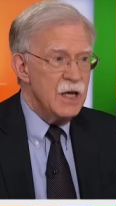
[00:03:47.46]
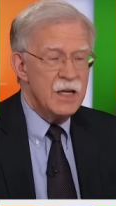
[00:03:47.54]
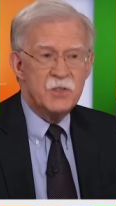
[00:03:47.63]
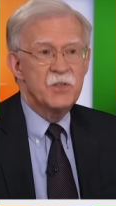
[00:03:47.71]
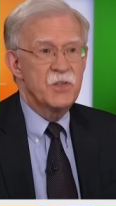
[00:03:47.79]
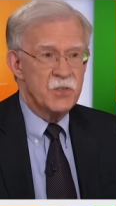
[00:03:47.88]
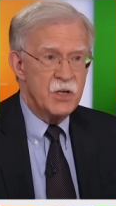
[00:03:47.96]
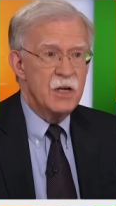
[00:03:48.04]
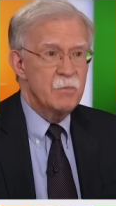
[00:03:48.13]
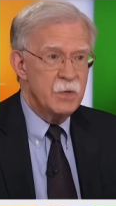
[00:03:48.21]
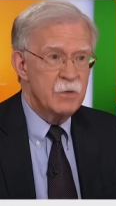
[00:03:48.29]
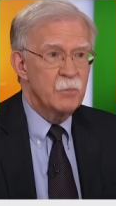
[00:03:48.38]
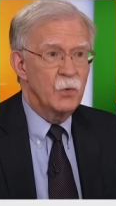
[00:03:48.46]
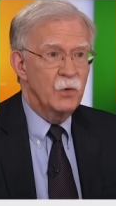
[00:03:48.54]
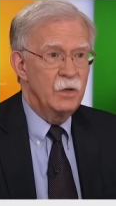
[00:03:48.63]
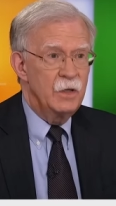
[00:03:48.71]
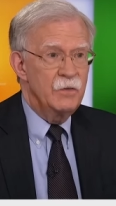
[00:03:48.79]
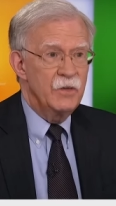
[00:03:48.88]
hates the same
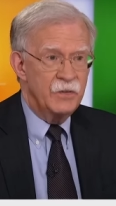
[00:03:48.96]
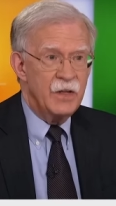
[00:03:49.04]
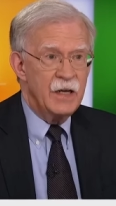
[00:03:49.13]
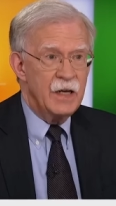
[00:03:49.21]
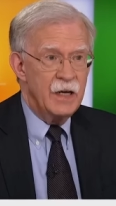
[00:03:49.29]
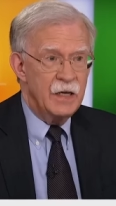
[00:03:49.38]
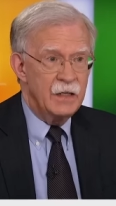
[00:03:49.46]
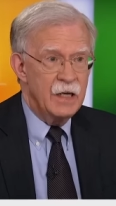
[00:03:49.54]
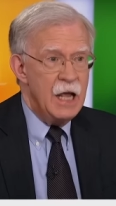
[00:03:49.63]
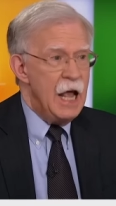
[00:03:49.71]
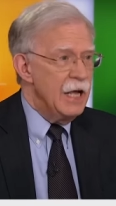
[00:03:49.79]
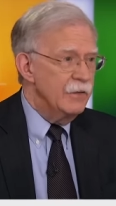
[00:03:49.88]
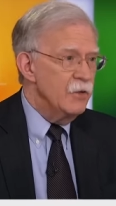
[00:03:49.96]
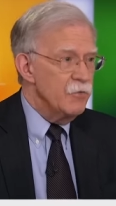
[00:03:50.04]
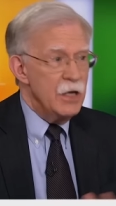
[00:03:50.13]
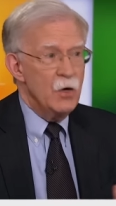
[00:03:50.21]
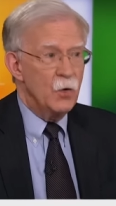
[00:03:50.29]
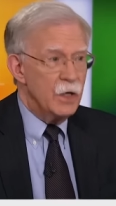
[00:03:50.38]
people that they hate. And
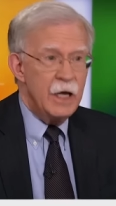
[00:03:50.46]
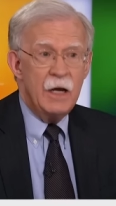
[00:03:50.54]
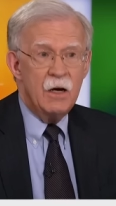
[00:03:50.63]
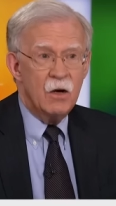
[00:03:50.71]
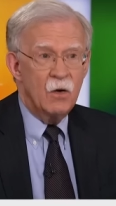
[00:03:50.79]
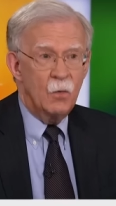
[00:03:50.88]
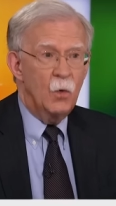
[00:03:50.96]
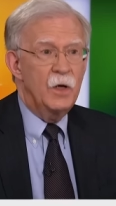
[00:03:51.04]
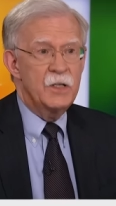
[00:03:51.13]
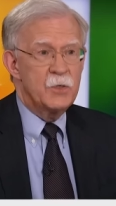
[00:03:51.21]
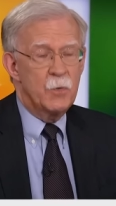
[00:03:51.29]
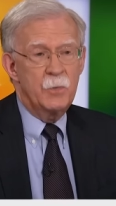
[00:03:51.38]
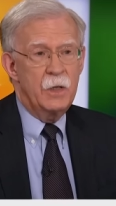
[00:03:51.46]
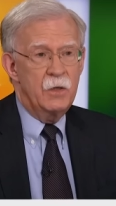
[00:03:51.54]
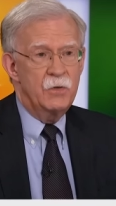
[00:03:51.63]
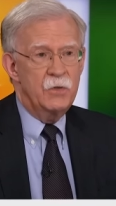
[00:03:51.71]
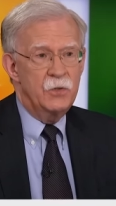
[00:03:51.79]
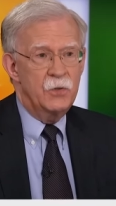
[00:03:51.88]
they don't care what he's
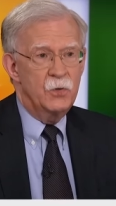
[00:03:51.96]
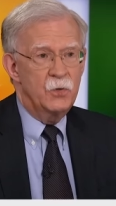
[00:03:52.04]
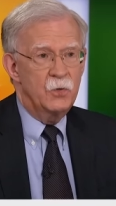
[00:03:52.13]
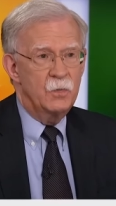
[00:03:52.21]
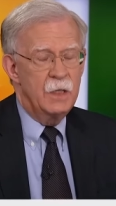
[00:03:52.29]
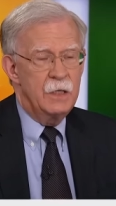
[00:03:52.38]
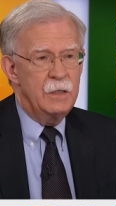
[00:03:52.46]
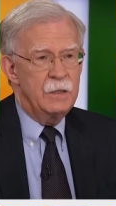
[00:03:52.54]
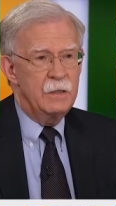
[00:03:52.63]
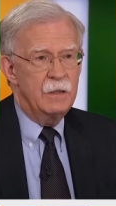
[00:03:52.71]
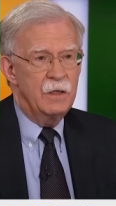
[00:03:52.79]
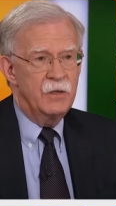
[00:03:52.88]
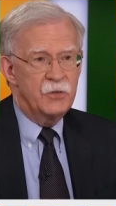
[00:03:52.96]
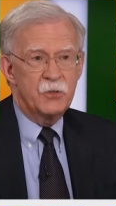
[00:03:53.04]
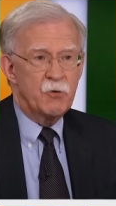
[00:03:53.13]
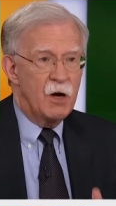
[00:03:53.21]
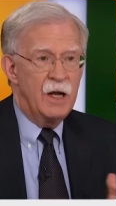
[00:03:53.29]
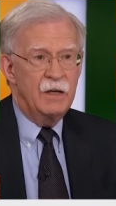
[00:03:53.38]
prepared to do uh, to try